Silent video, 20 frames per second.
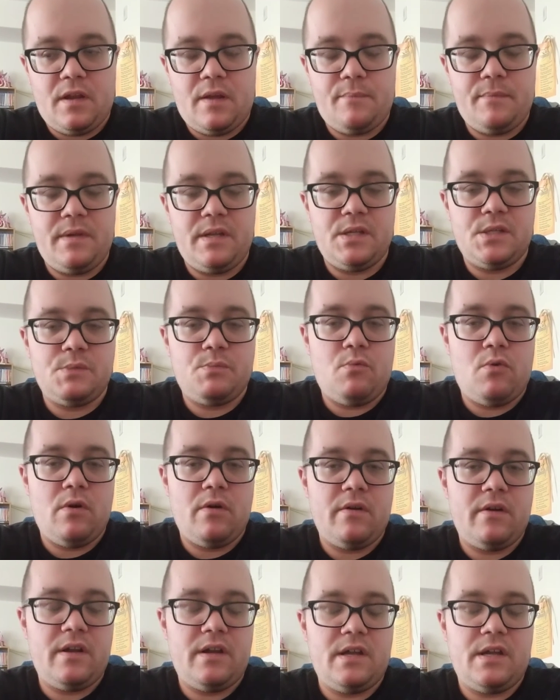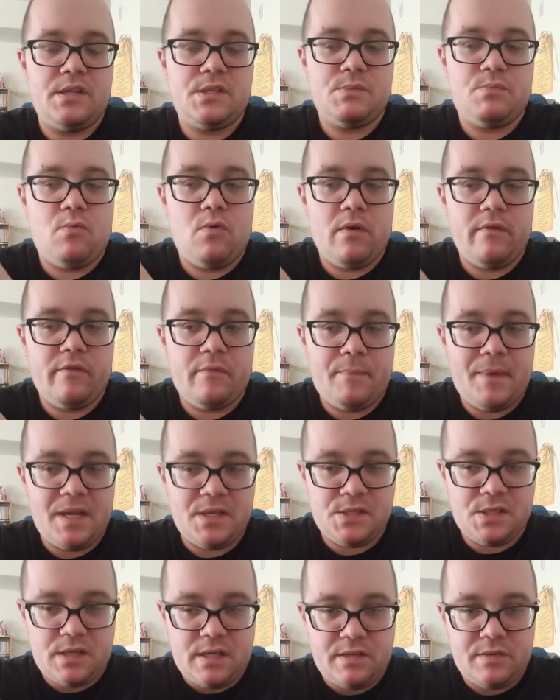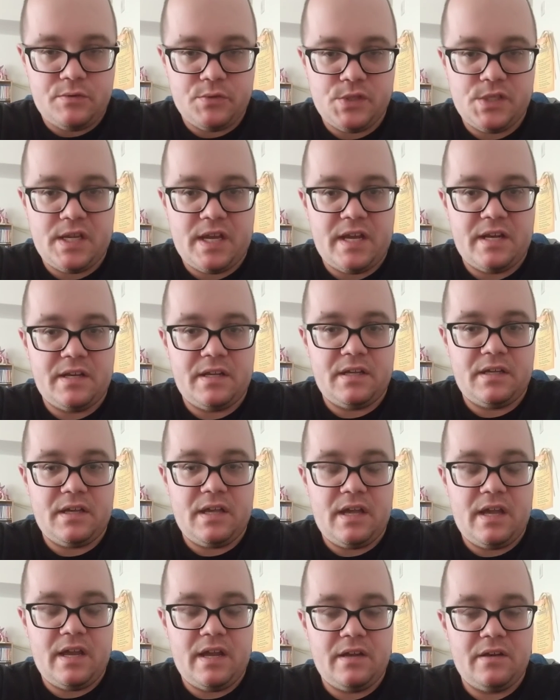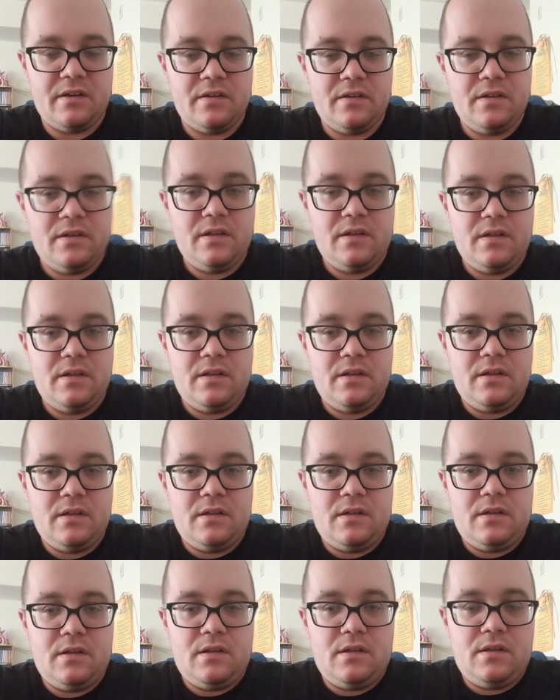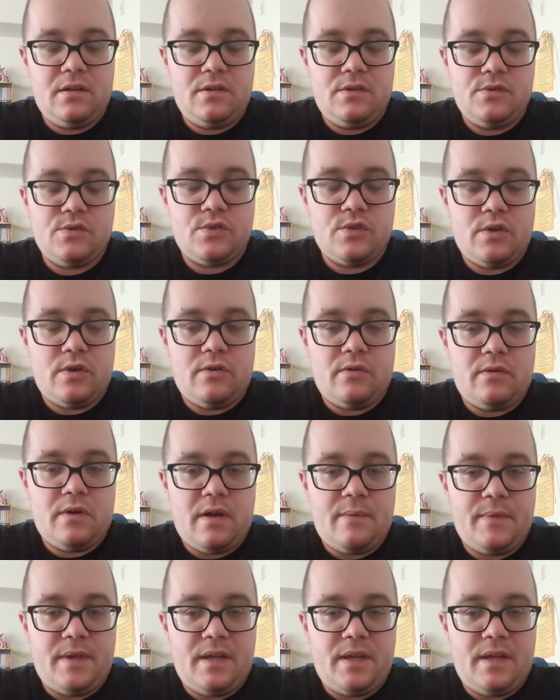It's more of a basic understanding, and so